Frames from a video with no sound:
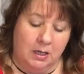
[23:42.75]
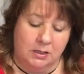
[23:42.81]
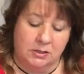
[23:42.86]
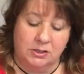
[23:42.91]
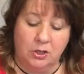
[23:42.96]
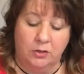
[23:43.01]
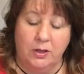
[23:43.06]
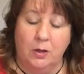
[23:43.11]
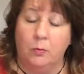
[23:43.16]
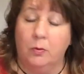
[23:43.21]

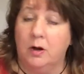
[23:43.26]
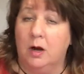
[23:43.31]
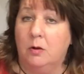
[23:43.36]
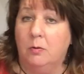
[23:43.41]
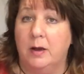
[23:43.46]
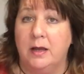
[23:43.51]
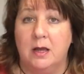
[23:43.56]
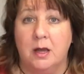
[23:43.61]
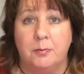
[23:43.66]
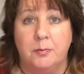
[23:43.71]
so that when I
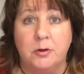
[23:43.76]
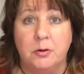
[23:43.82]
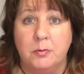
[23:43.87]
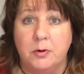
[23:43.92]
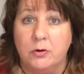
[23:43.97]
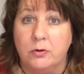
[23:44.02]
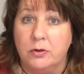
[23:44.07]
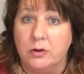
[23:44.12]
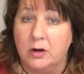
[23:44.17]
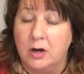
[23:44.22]
wake up in the
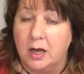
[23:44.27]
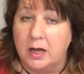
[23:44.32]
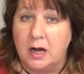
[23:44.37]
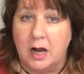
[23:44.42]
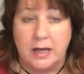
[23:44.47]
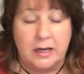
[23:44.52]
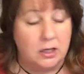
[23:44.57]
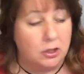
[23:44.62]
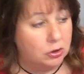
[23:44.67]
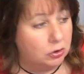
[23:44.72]
middle of the night,
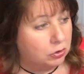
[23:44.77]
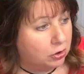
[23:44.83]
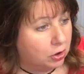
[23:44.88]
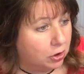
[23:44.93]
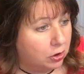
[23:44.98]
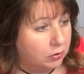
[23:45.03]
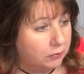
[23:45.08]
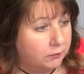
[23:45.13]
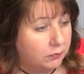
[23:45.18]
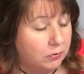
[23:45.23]
I can look
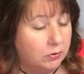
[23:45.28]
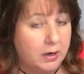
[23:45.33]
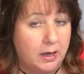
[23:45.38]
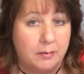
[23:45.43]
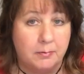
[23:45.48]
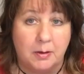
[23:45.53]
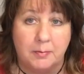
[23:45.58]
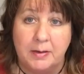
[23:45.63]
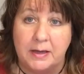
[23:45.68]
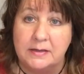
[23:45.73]
over
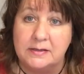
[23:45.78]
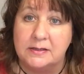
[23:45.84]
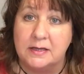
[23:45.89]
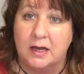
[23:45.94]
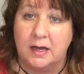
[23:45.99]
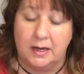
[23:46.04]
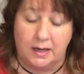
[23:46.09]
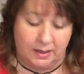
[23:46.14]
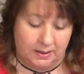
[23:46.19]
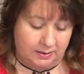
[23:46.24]
at my
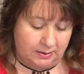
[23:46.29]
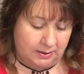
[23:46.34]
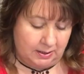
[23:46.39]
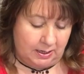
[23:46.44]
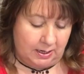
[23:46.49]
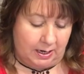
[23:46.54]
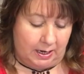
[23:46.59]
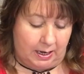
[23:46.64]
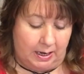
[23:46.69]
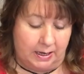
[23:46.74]
bedside
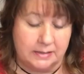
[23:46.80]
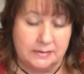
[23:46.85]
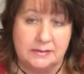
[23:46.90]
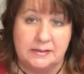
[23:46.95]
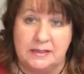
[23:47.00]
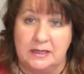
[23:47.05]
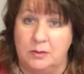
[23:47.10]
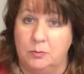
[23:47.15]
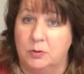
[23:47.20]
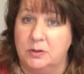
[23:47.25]
and
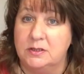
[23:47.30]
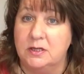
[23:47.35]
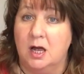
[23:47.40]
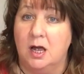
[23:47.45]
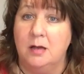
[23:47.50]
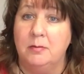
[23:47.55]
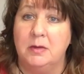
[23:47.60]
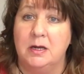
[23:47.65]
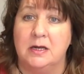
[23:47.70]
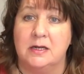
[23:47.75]
see what
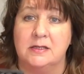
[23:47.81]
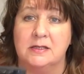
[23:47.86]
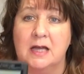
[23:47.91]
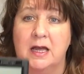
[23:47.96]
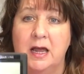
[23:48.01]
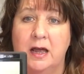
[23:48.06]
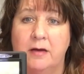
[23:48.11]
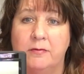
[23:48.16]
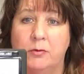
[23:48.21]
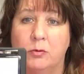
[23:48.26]
time it is. I
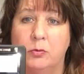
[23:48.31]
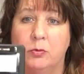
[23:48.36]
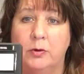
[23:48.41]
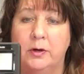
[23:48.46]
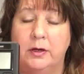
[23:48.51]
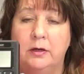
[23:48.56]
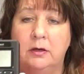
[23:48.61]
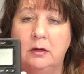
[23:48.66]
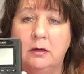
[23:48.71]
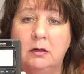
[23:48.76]
have a
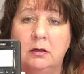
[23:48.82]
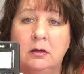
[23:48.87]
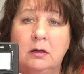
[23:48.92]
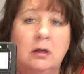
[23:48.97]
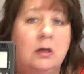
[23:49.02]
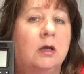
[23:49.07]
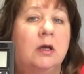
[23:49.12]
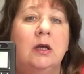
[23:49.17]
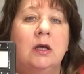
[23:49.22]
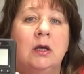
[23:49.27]
real
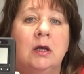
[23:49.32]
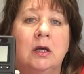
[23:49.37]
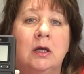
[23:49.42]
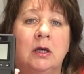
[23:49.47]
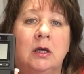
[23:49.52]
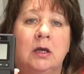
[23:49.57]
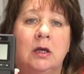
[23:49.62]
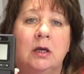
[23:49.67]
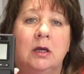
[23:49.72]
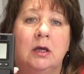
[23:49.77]

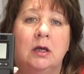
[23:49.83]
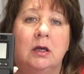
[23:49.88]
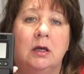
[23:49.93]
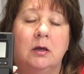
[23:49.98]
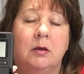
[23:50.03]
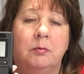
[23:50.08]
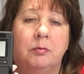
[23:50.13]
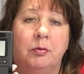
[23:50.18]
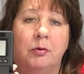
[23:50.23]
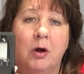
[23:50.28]

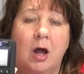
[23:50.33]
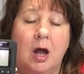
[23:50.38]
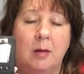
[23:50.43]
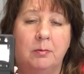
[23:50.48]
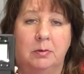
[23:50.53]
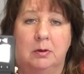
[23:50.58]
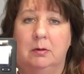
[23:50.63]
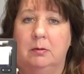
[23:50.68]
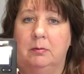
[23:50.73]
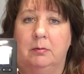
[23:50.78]

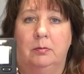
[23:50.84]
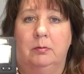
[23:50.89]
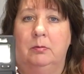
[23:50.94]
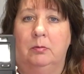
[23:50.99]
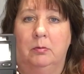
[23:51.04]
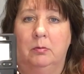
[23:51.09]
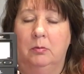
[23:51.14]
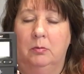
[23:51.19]
problem